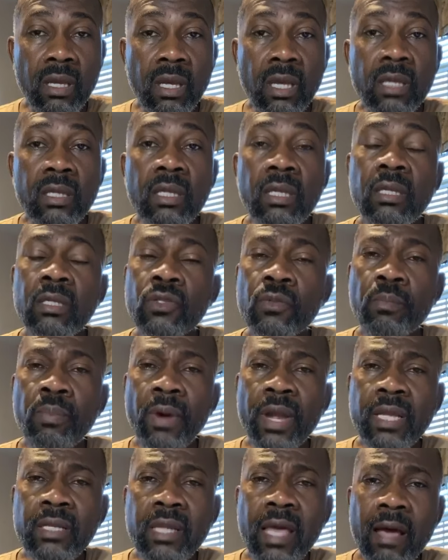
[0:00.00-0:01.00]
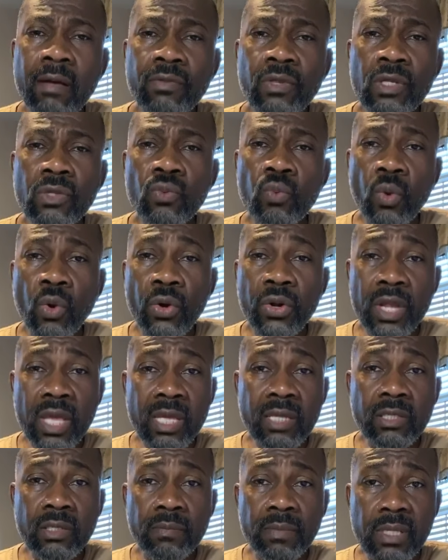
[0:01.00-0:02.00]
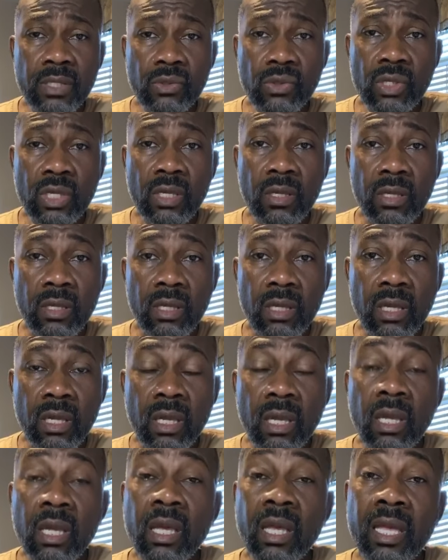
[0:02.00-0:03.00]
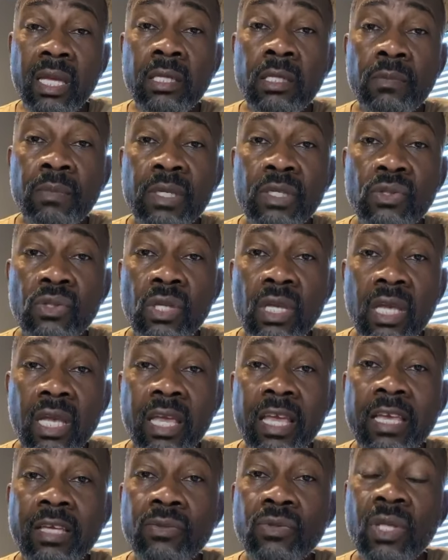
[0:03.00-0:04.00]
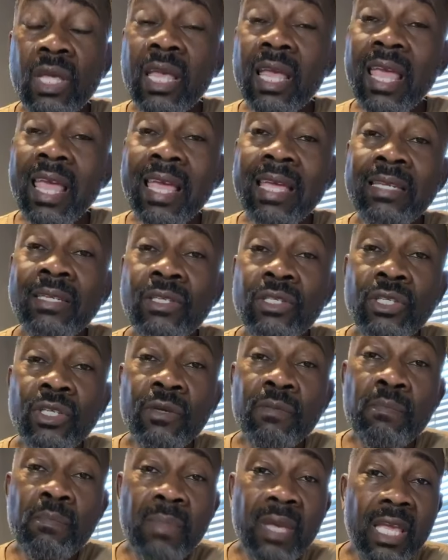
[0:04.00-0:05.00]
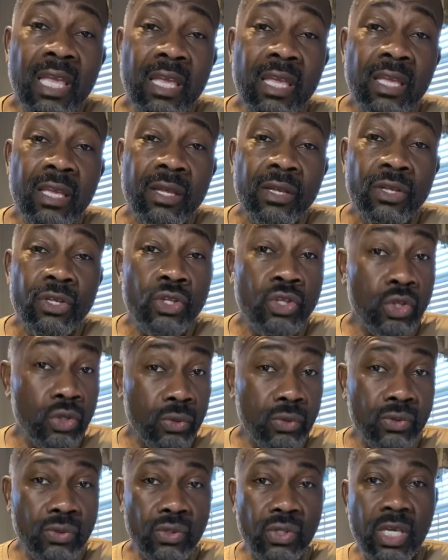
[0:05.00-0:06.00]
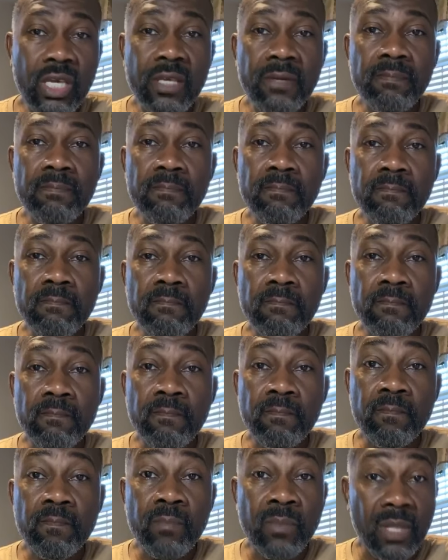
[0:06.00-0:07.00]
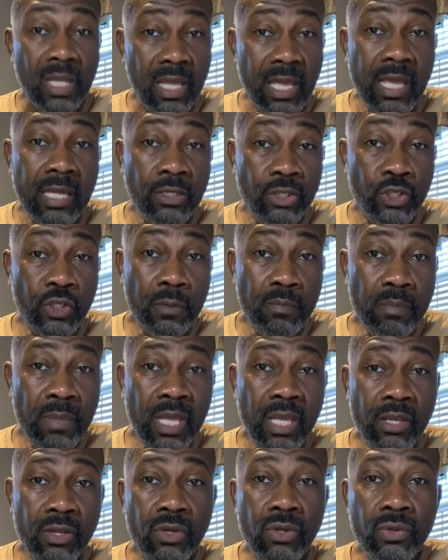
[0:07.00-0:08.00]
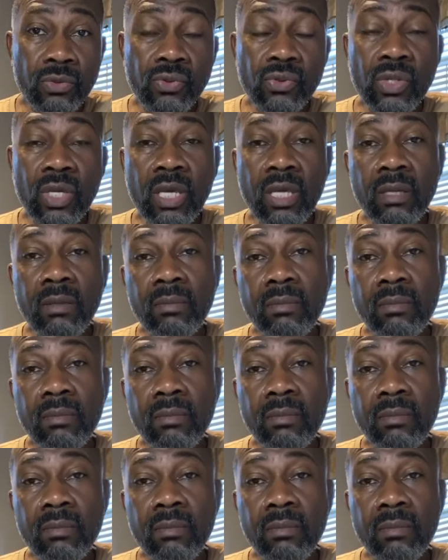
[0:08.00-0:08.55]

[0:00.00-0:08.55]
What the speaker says: Now, let's break down this word intimacy. Intimacy is into me, you see. Into me, you see.